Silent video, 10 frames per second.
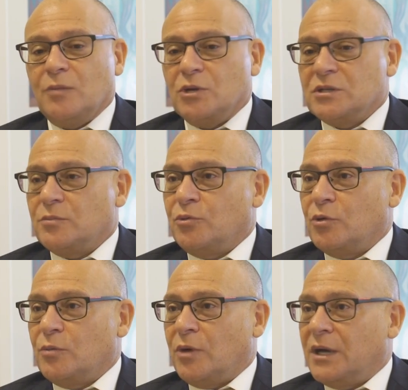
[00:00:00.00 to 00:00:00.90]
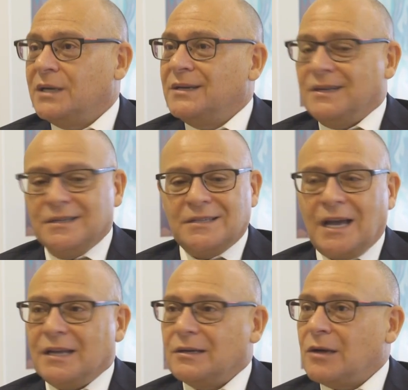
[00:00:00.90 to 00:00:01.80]
We're supported by
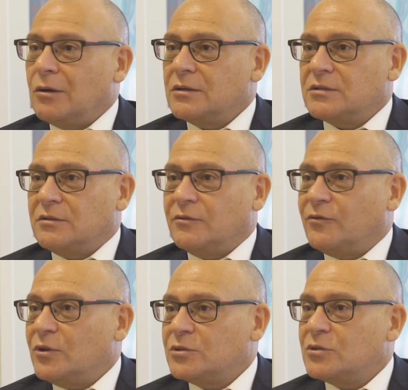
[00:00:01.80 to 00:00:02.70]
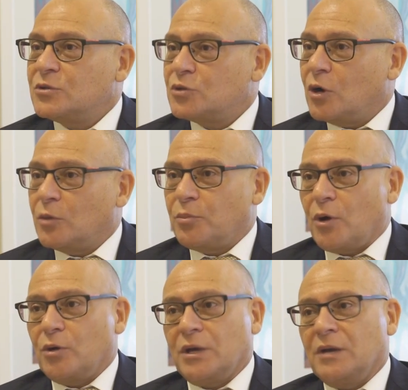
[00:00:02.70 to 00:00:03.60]
Taylor Collison and Foster's
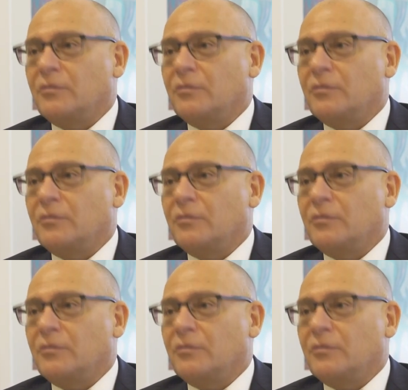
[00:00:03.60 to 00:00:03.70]
Stockbroking.